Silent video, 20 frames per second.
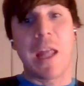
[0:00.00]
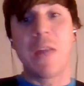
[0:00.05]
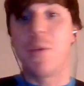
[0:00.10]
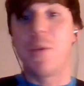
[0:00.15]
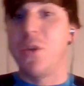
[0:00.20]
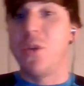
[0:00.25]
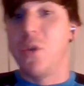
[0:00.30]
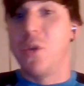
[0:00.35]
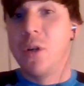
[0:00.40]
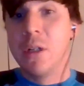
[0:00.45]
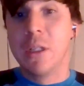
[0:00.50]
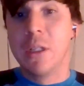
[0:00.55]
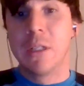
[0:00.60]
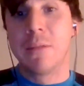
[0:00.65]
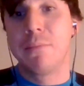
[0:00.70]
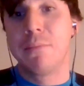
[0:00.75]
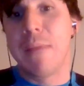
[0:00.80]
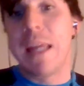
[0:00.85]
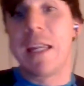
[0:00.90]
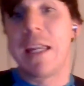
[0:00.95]
play when you're
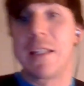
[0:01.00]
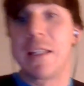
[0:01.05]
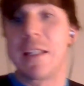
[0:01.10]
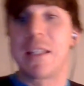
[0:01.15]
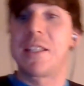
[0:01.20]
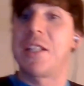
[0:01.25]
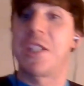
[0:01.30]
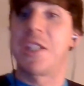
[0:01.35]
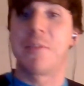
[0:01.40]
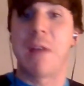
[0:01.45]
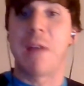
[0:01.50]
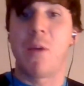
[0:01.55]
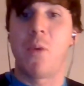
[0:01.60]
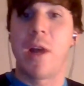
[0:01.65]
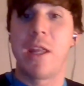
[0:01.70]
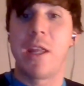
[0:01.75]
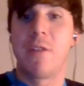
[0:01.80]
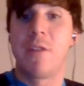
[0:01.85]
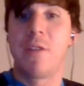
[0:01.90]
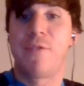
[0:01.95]
making a decision about where
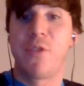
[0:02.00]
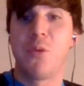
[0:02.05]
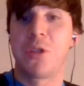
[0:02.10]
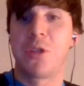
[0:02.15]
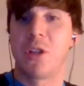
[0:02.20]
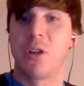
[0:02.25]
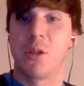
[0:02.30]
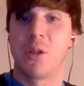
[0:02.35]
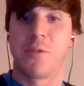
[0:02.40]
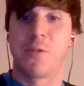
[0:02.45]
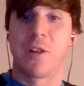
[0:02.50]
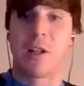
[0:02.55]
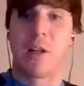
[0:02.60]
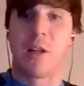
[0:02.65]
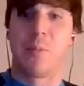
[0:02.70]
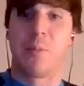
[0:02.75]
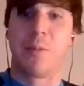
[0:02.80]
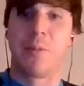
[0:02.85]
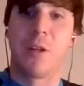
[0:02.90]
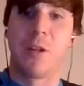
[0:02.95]
your future lies with a
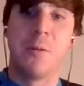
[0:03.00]
club.